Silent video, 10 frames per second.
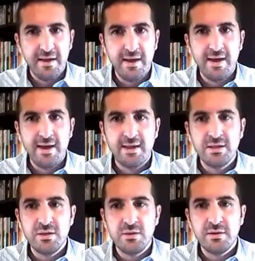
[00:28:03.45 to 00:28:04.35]

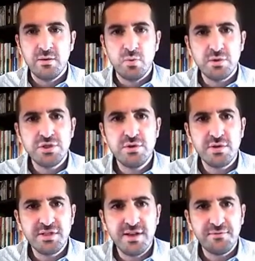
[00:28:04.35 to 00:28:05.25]
And what
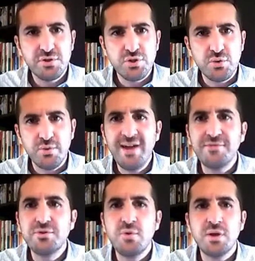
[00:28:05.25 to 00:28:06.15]
students have to do, they have
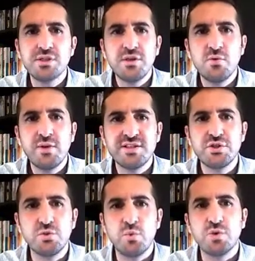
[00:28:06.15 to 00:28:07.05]
to answer the
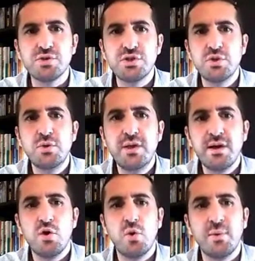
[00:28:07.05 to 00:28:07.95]
question, what's Julia
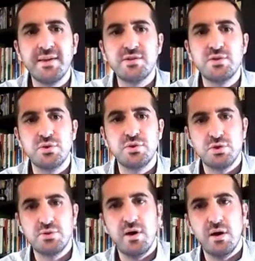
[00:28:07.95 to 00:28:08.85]
going to do
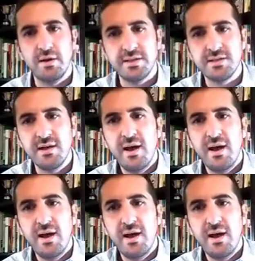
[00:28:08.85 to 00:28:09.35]
tonight?